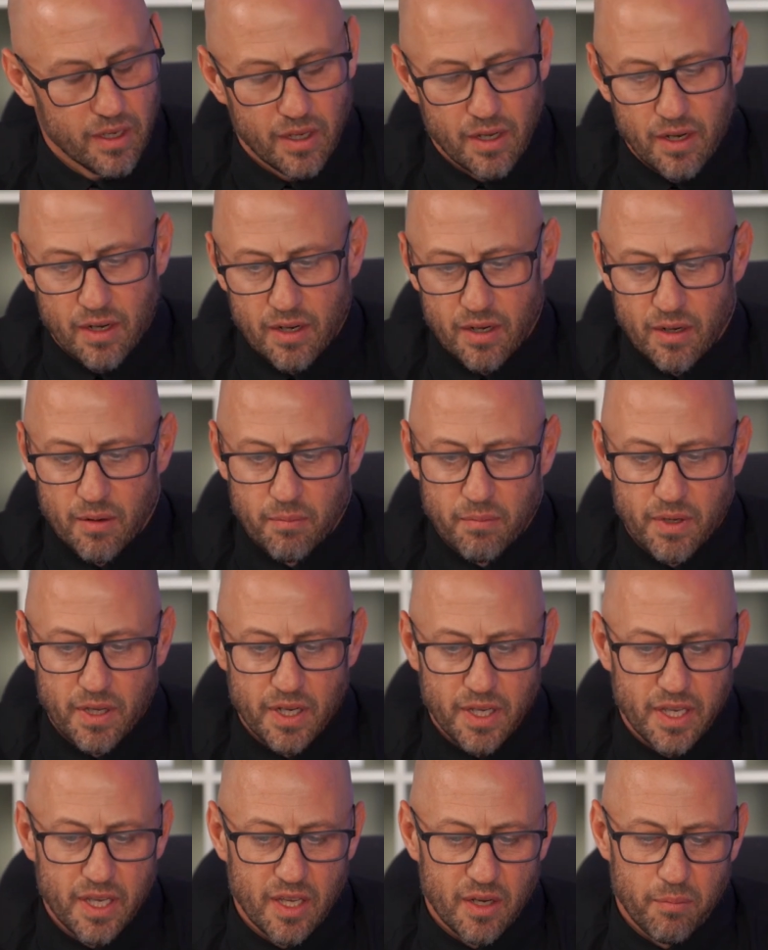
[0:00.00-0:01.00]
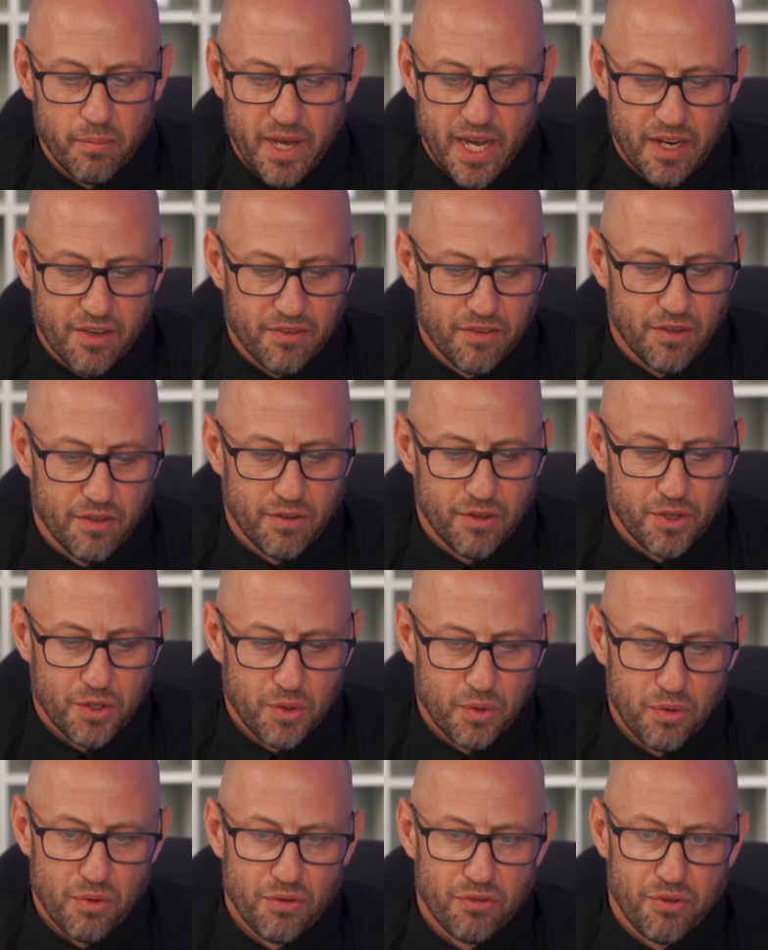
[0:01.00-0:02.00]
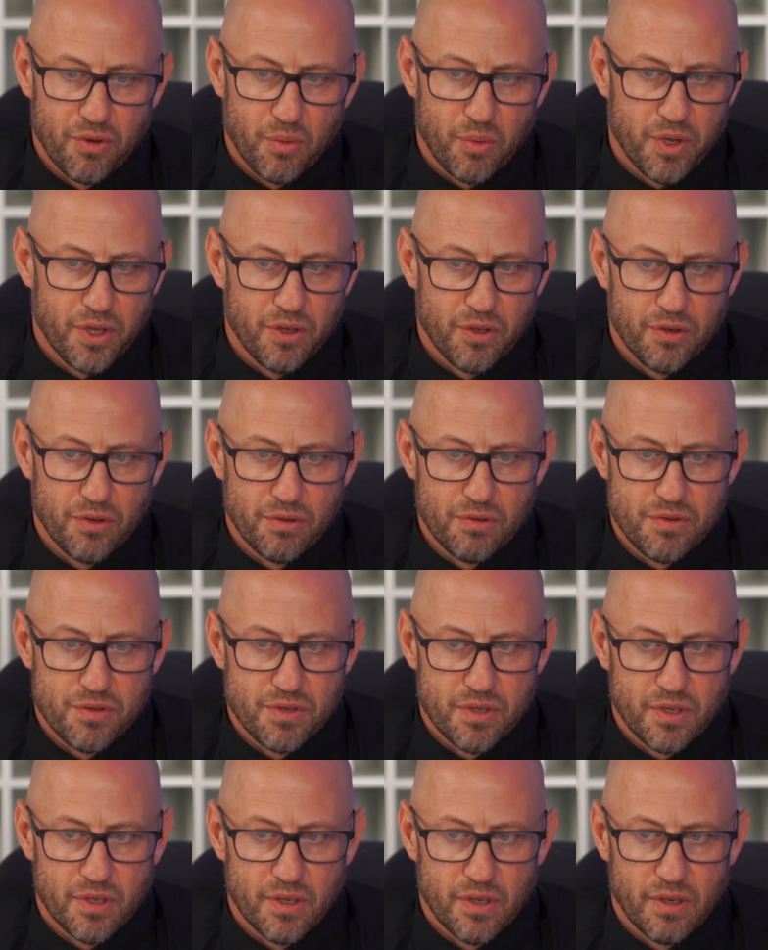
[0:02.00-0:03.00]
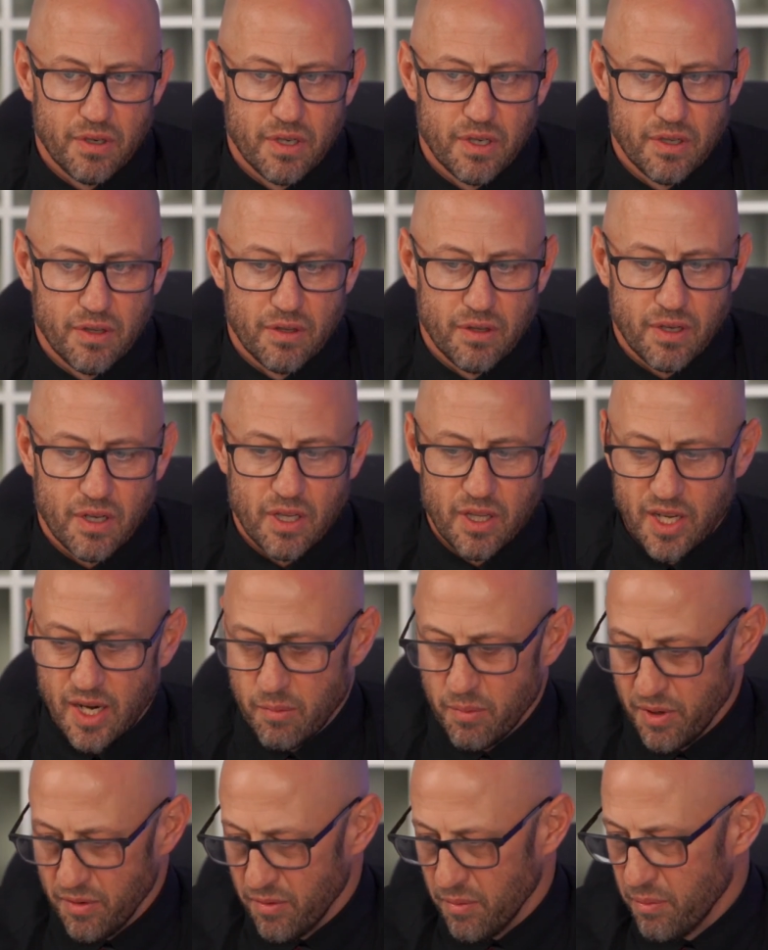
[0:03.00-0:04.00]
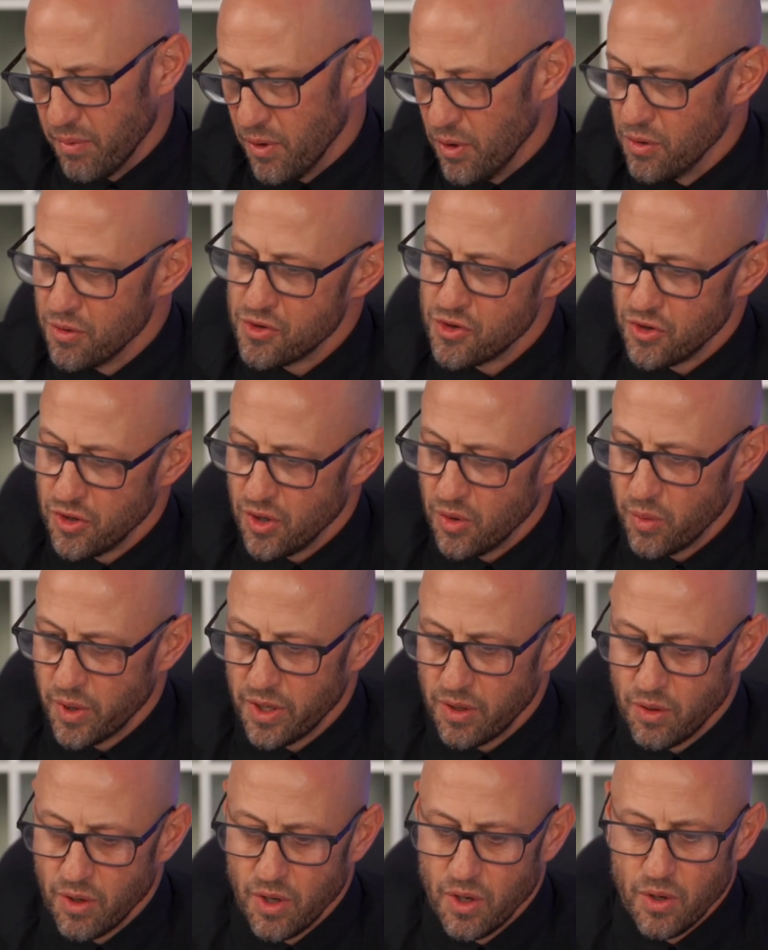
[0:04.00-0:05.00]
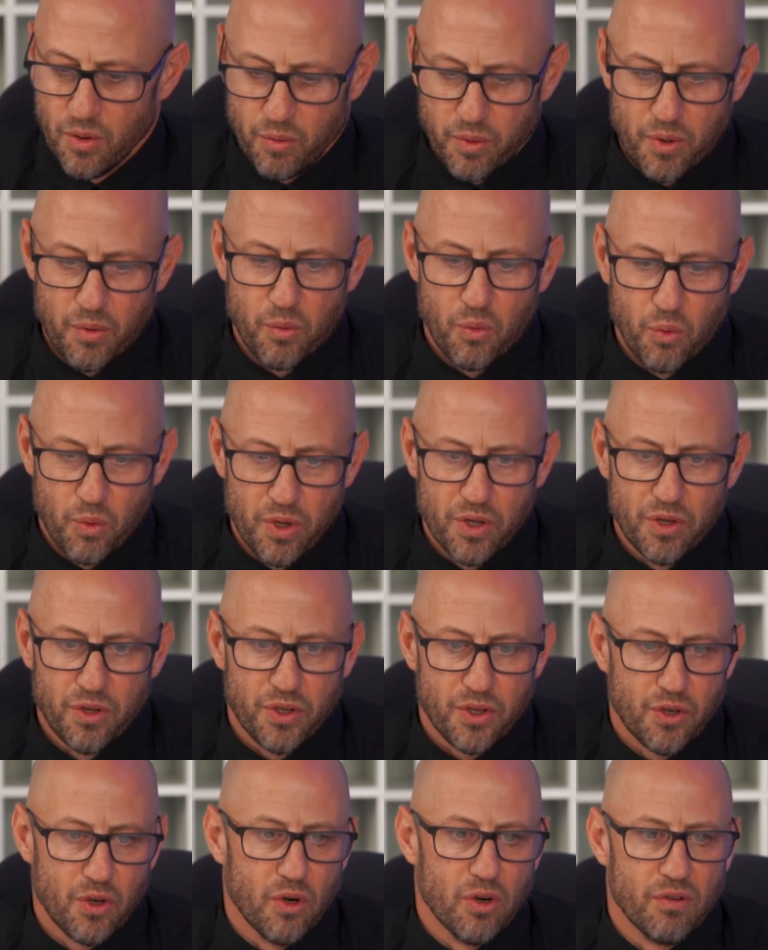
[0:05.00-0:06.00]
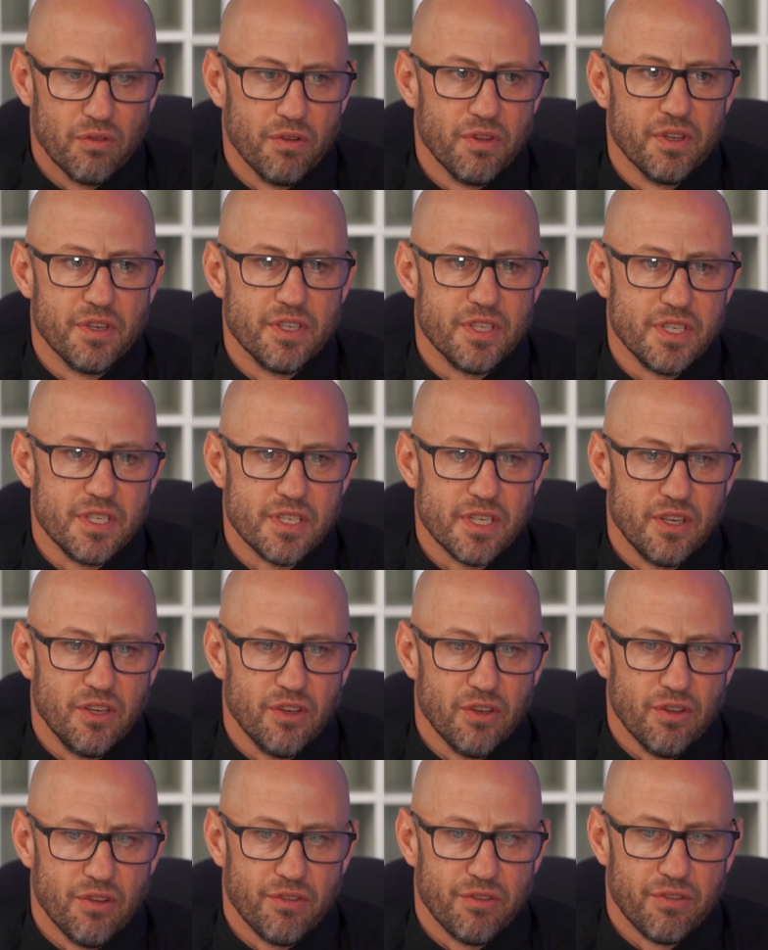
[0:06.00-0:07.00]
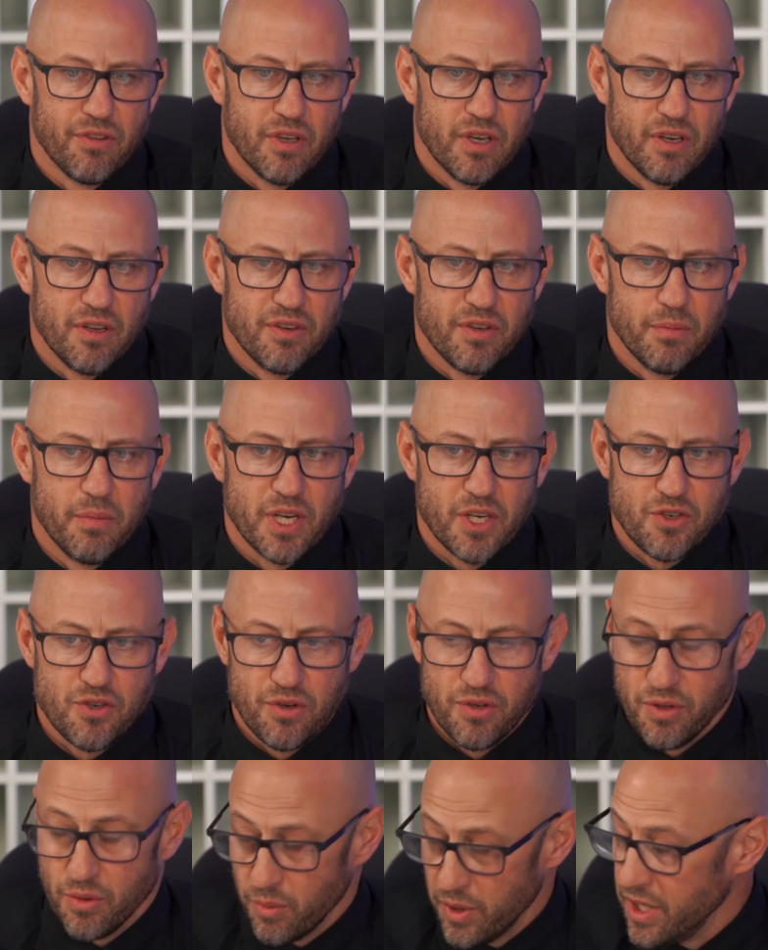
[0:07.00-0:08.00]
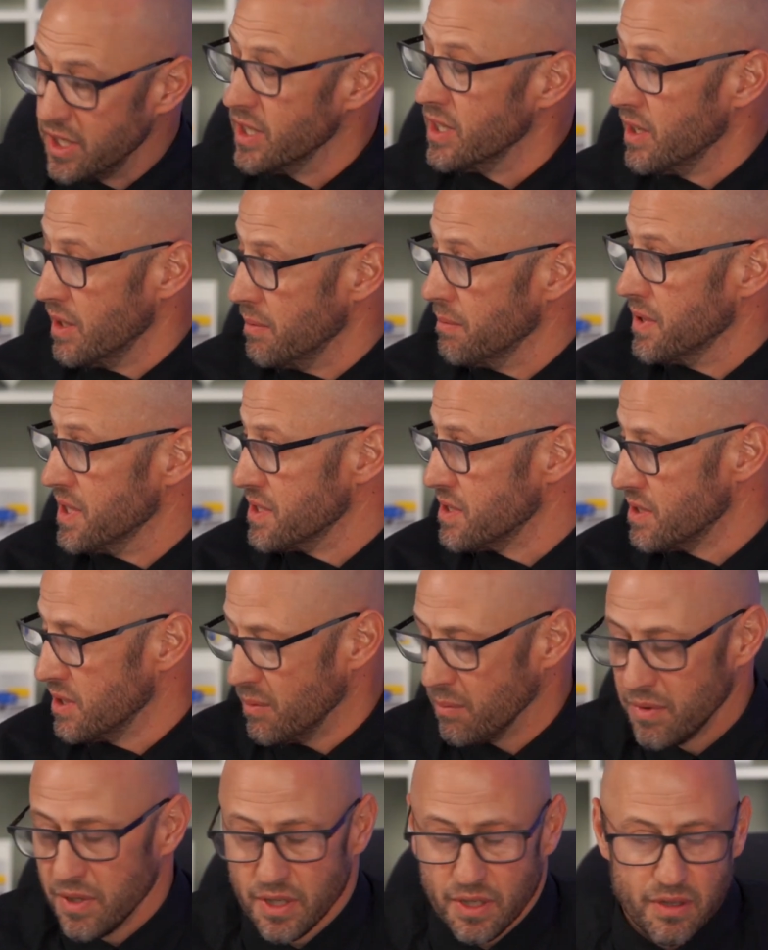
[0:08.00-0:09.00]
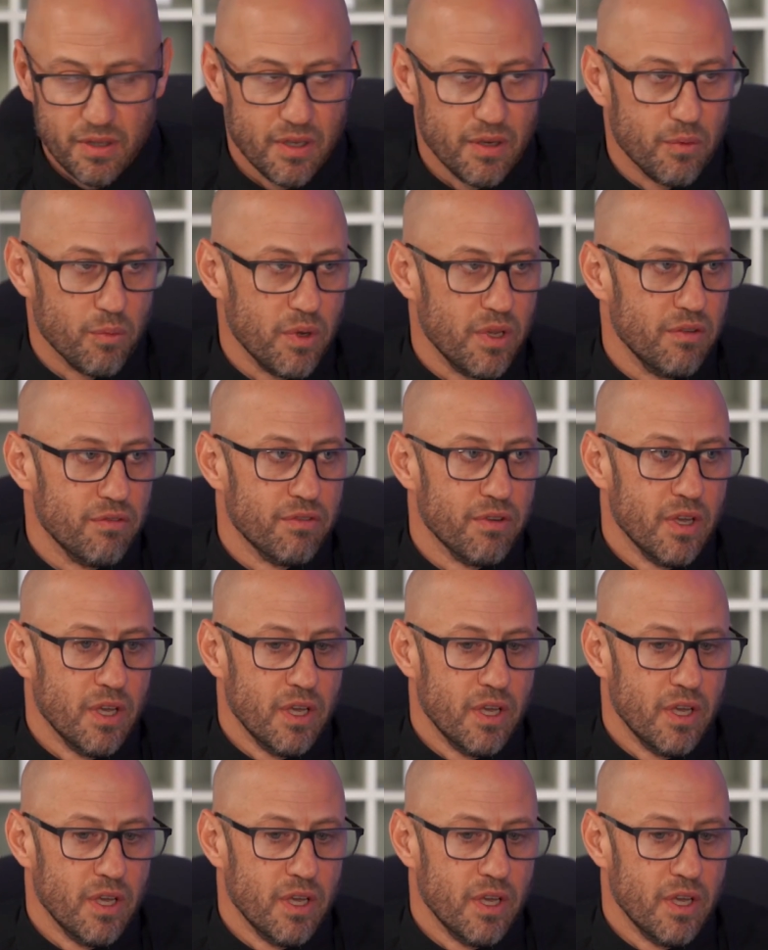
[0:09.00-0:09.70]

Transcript: And again, back to the tools that we use and the collaborative approach, we really go over the details to make sure that we didn't miss something, that we've